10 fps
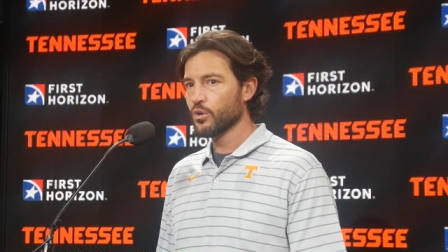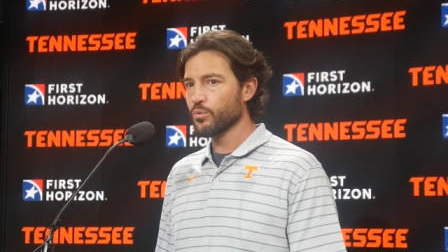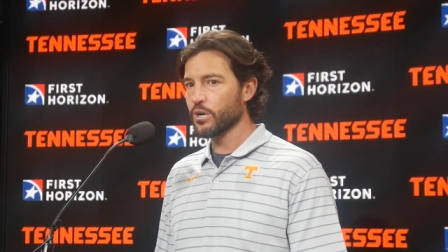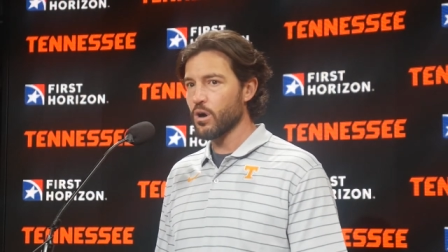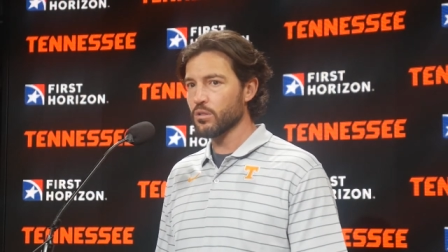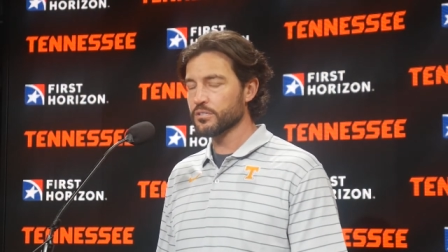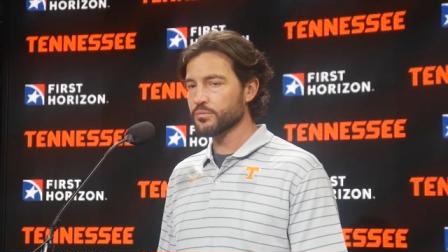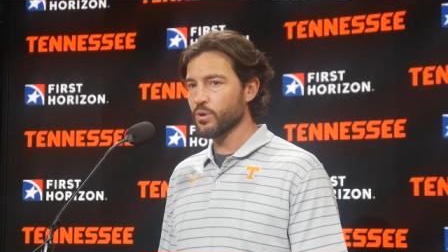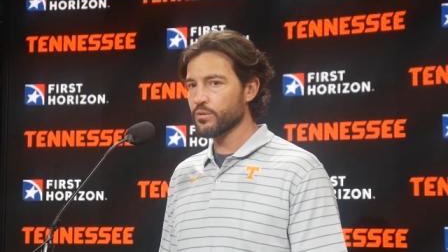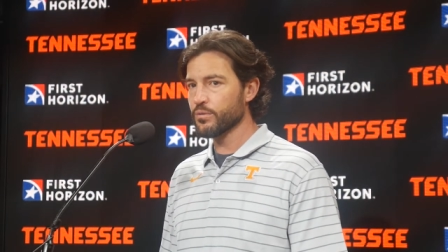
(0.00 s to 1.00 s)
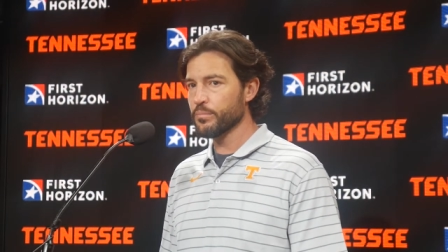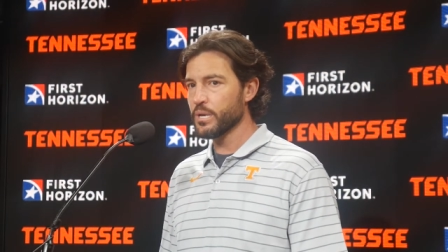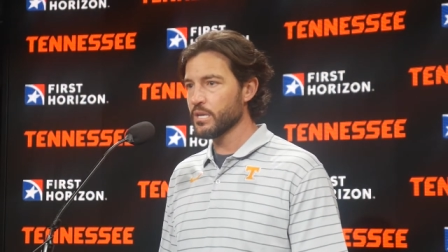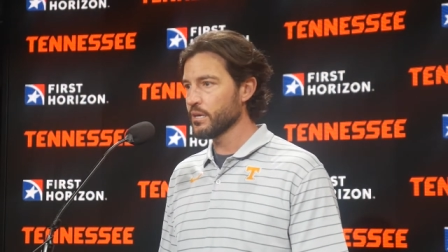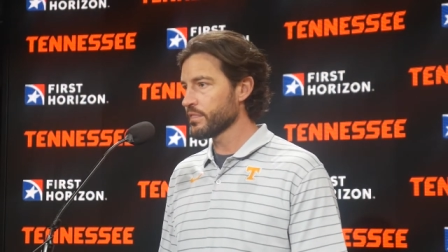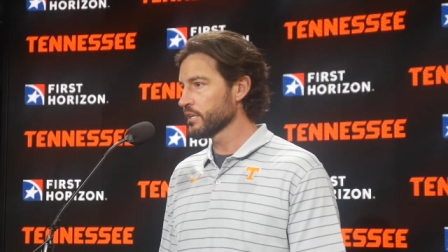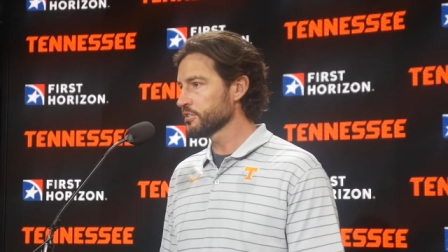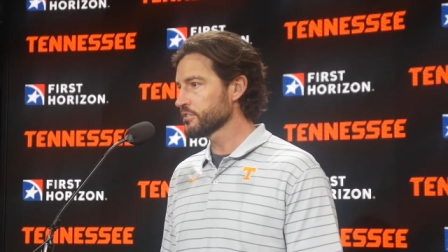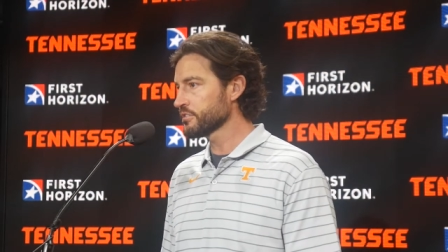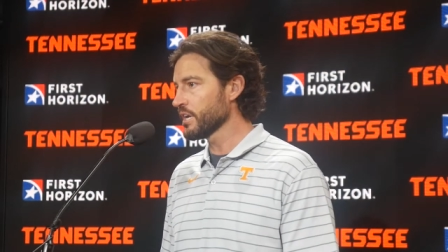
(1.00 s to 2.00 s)
regardless whether the media
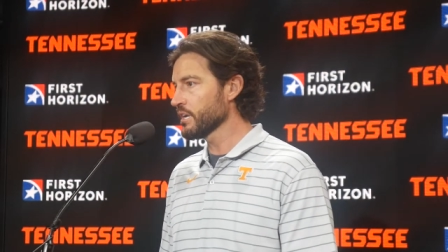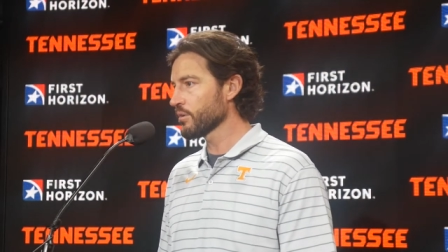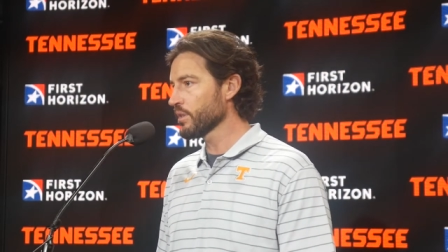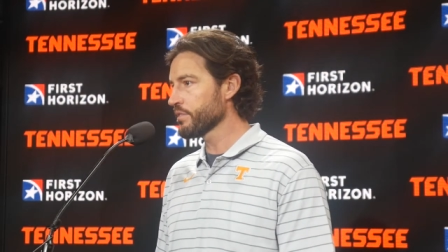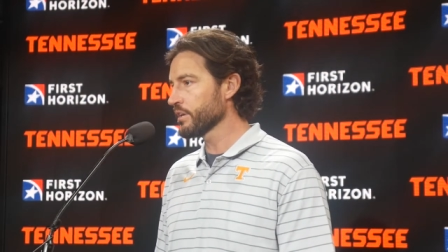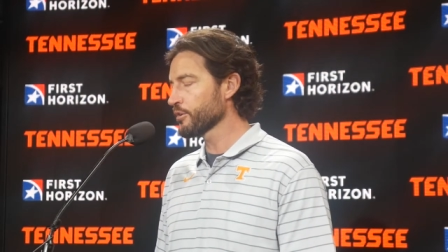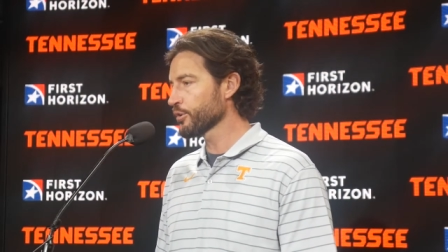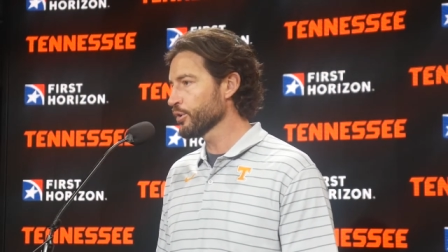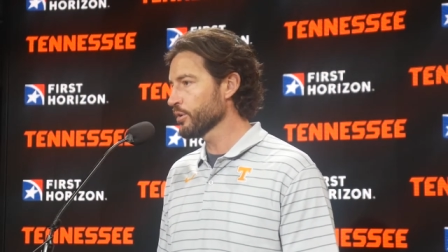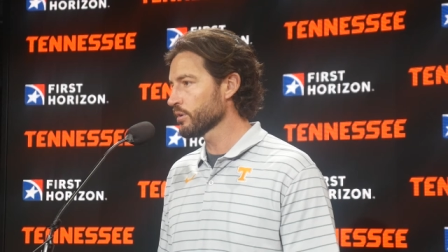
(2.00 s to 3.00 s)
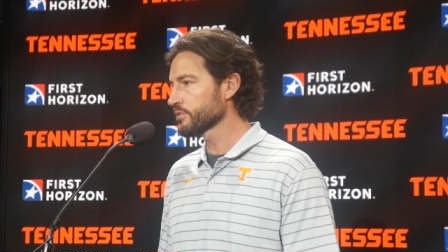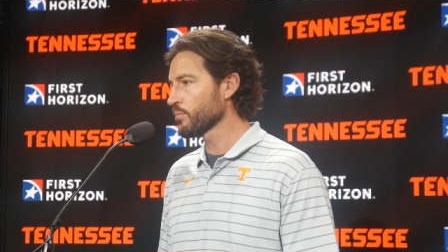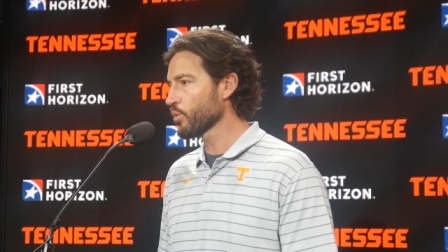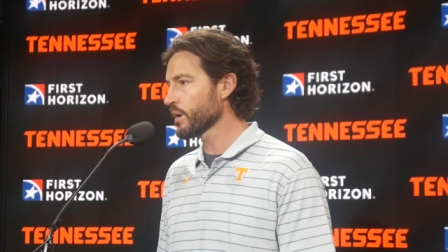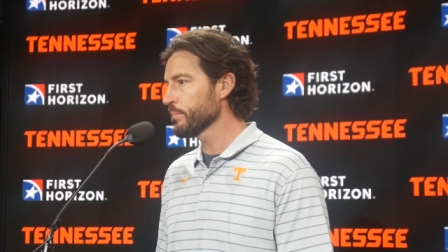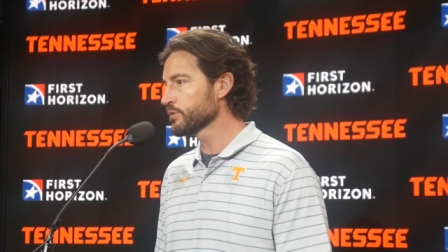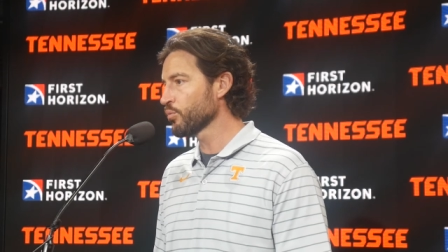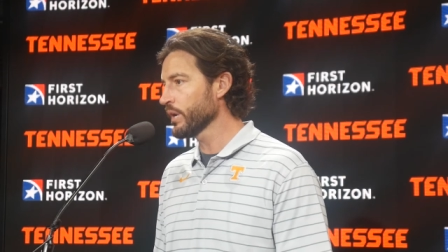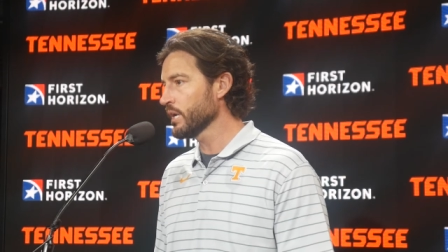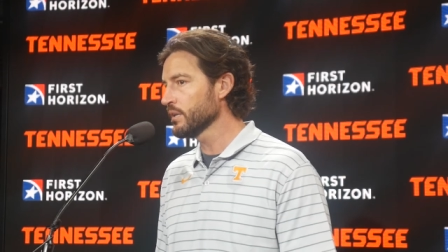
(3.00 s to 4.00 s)
thinks you stink or they think you're good or somewhere in
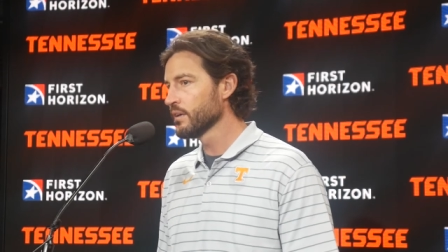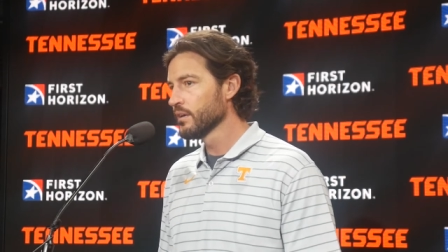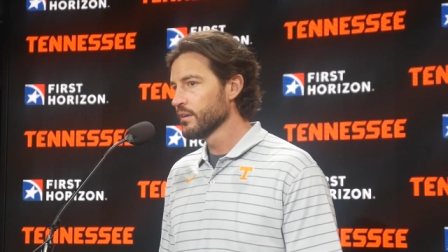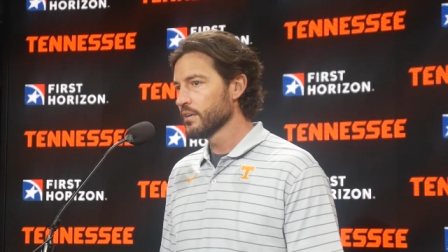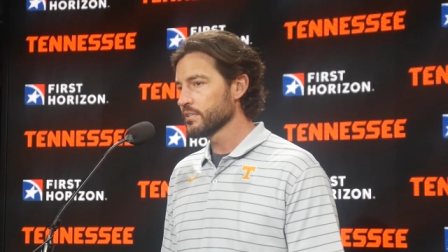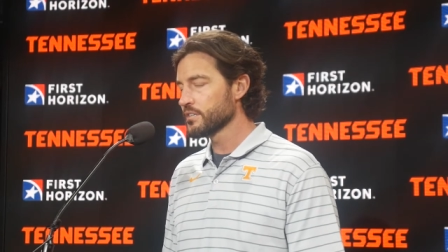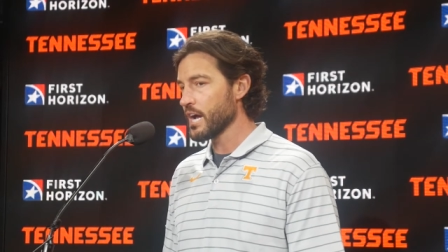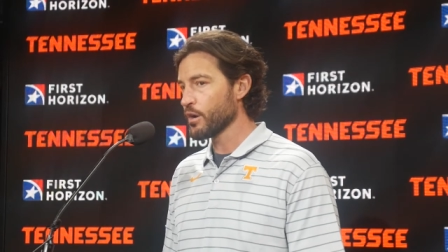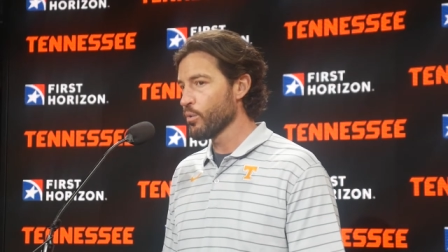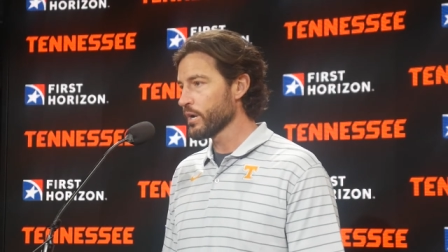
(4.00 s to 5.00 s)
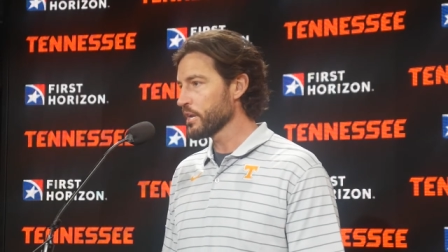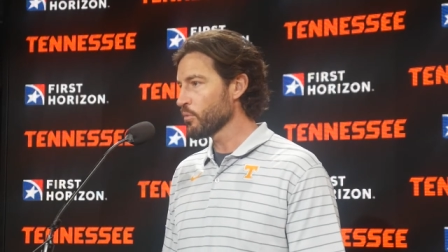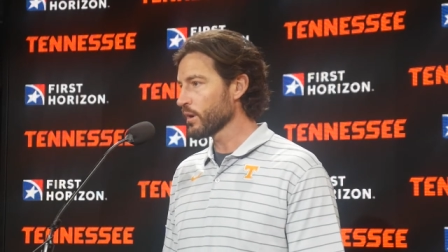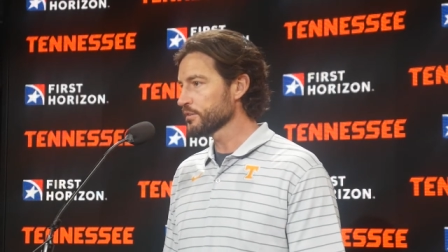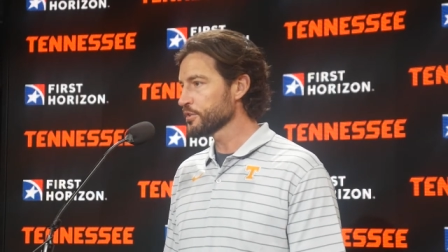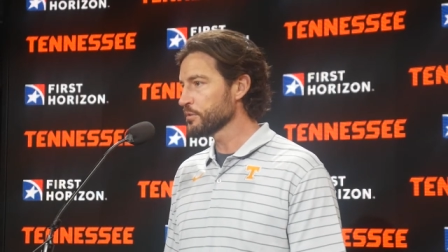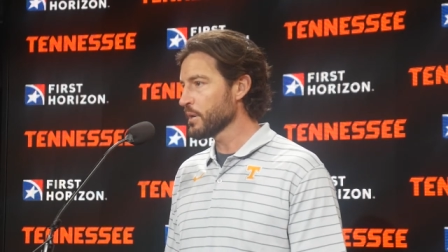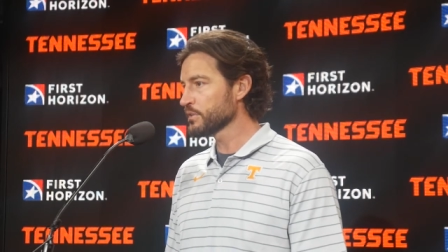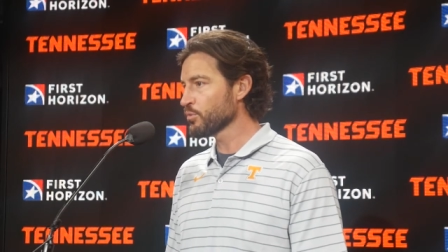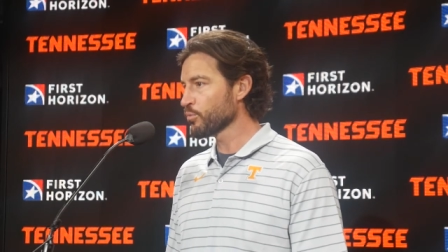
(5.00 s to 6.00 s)
between, it's not going anywhere. So you
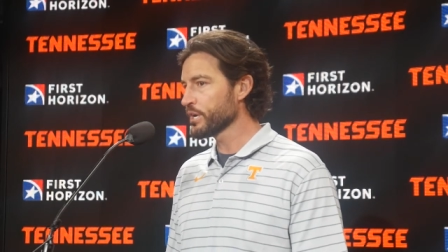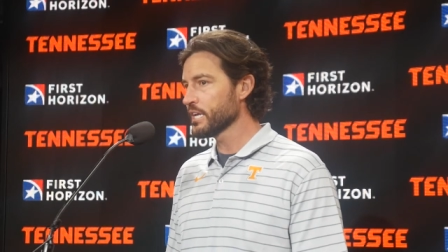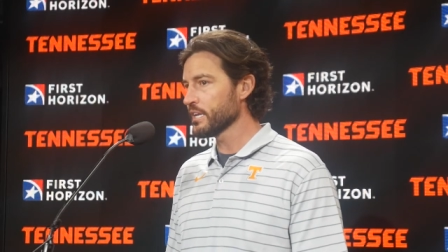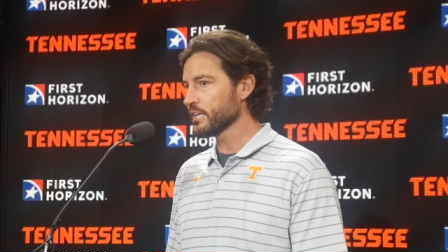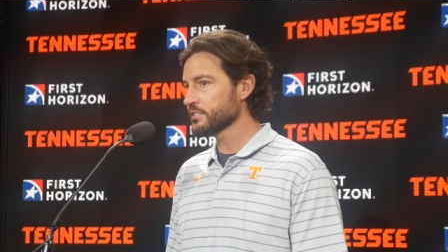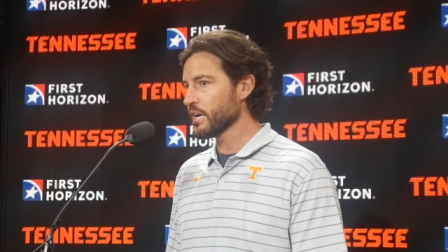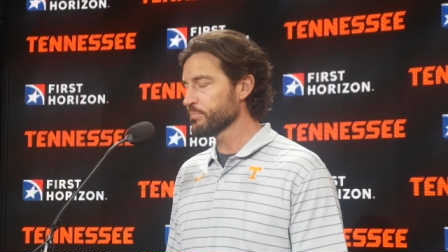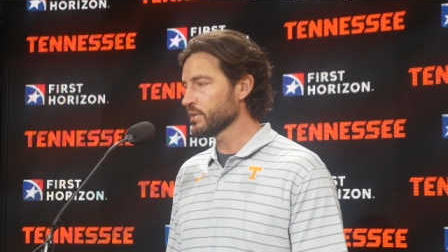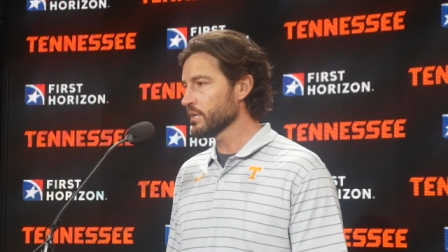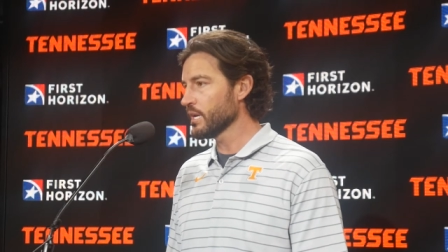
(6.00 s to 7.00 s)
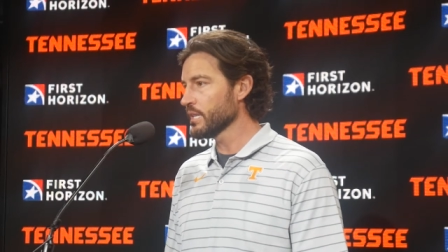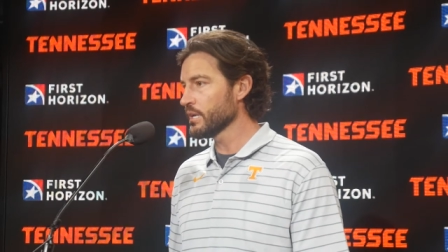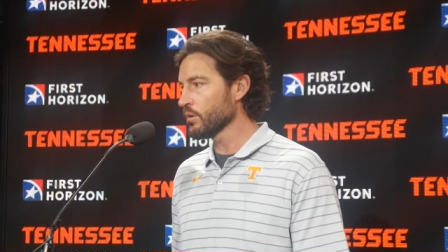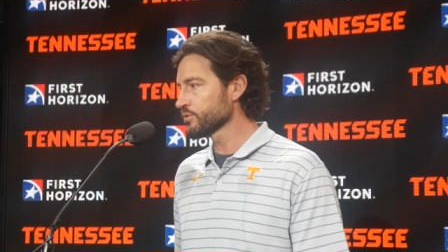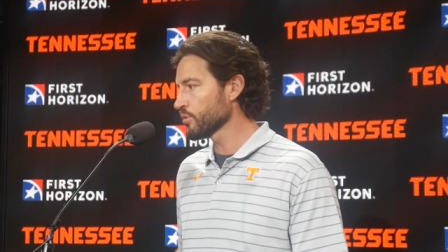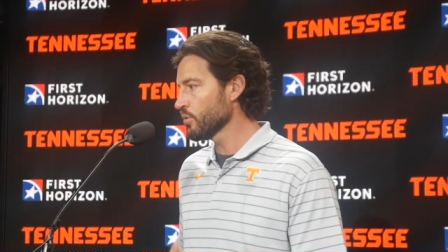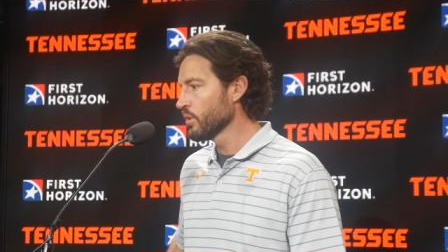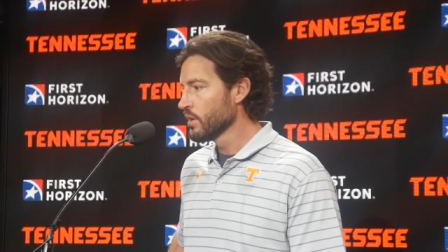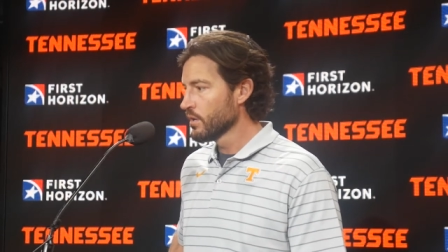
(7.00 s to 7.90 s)
might as well read it and accept it, and then also